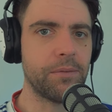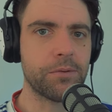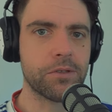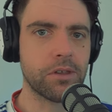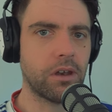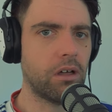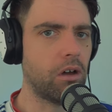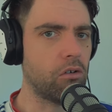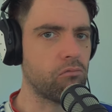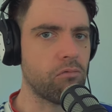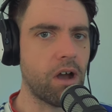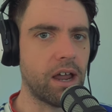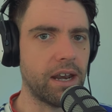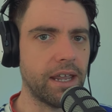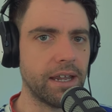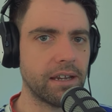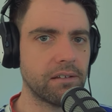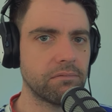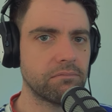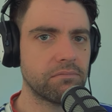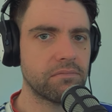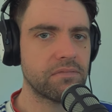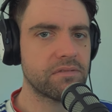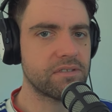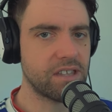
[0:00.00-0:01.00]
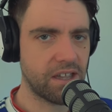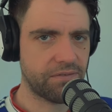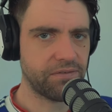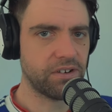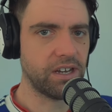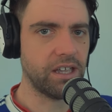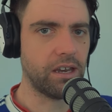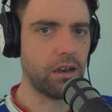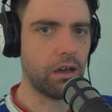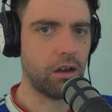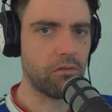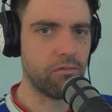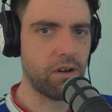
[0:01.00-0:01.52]
a lot of running,
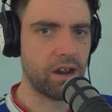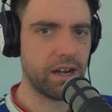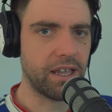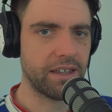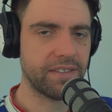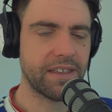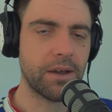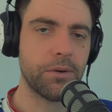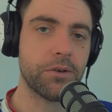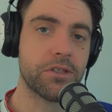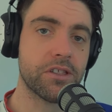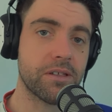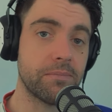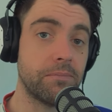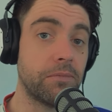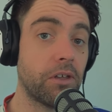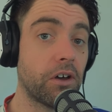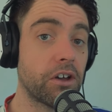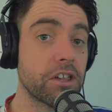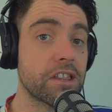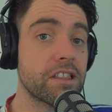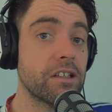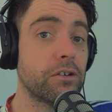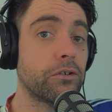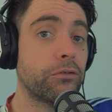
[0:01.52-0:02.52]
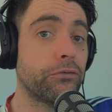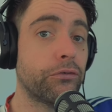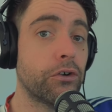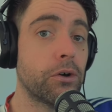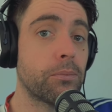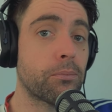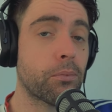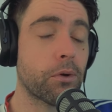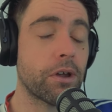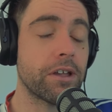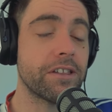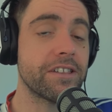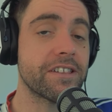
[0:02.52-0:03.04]
definitely a lot of running. There was some nice little
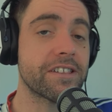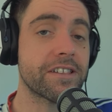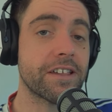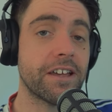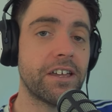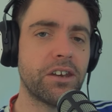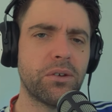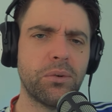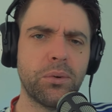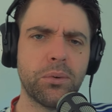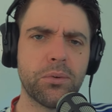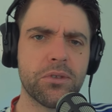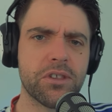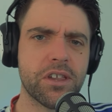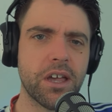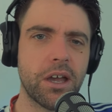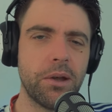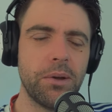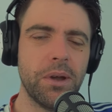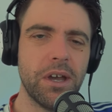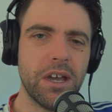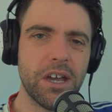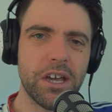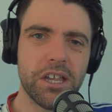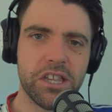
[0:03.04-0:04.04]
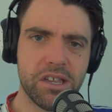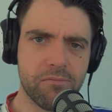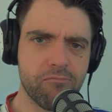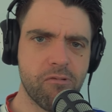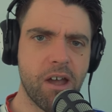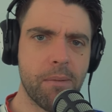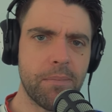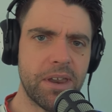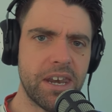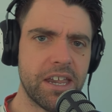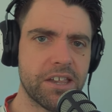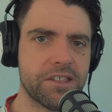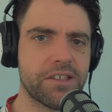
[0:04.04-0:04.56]
footprints and also some
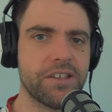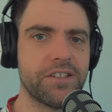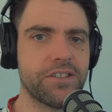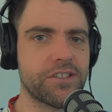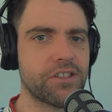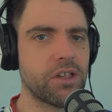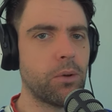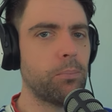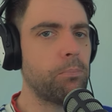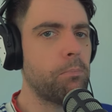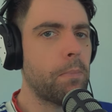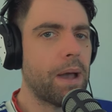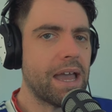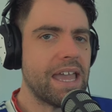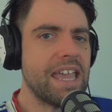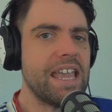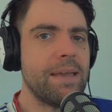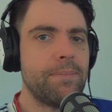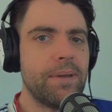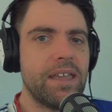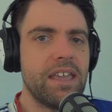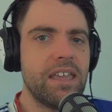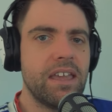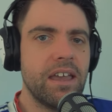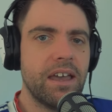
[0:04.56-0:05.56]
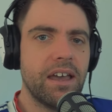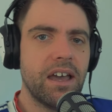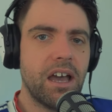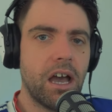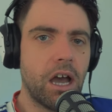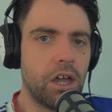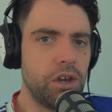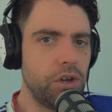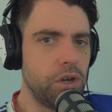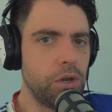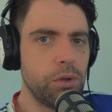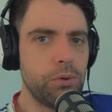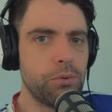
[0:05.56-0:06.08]
reminiscence. So maybe
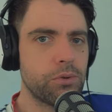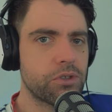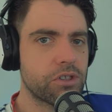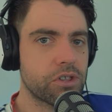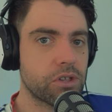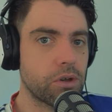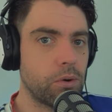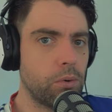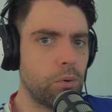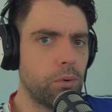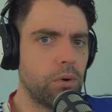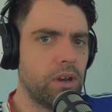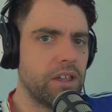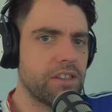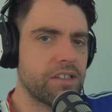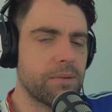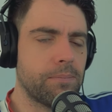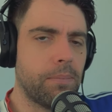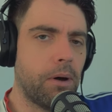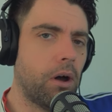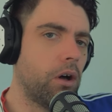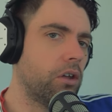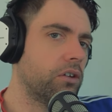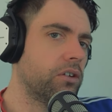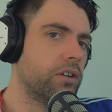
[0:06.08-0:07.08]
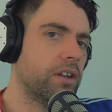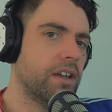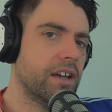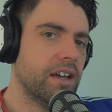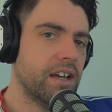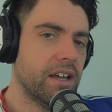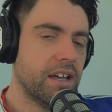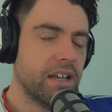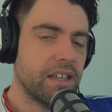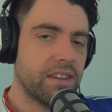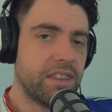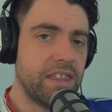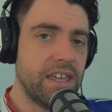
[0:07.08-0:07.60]
a new school is upon
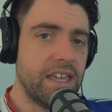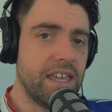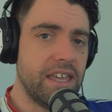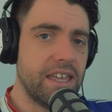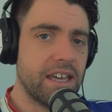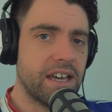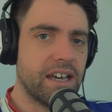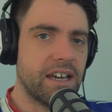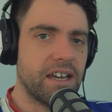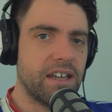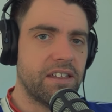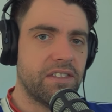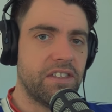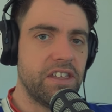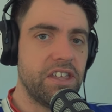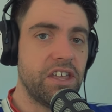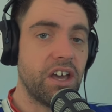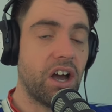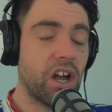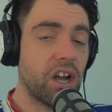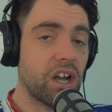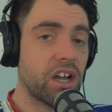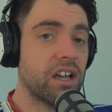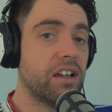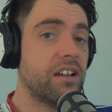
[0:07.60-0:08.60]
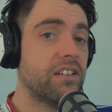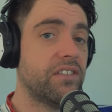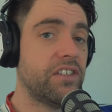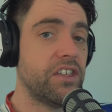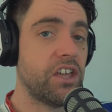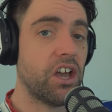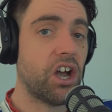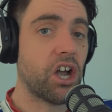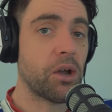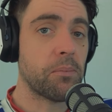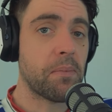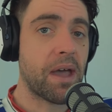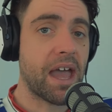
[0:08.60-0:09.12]
the young
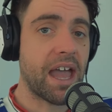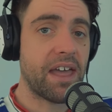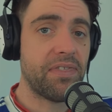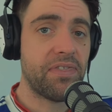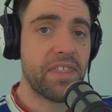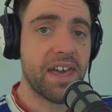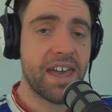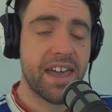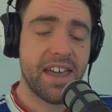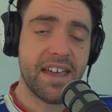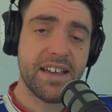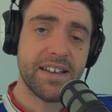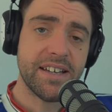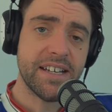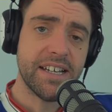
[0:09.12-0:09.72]
man there.